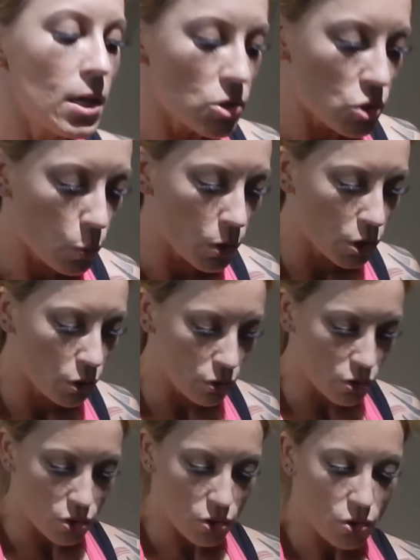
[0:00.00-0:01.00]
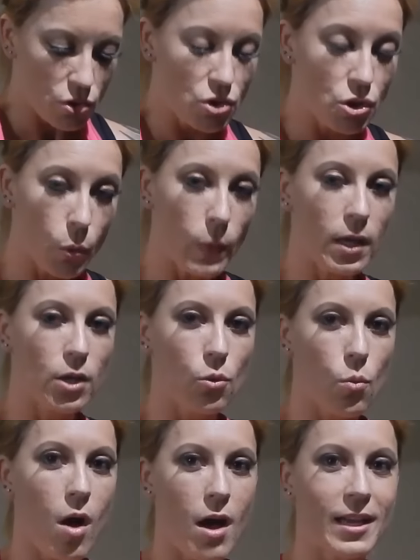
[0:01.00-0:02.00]
So when you're doing
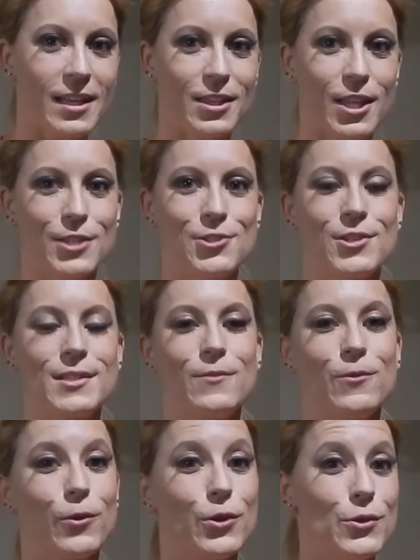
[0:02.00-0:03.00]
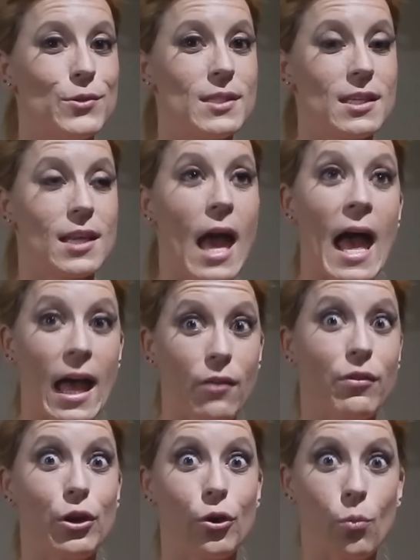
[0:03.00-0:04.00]
your walking lunges, if you're using
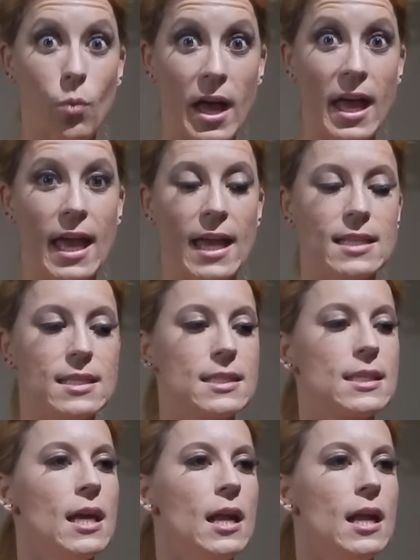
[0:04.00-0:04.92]
heavier weights,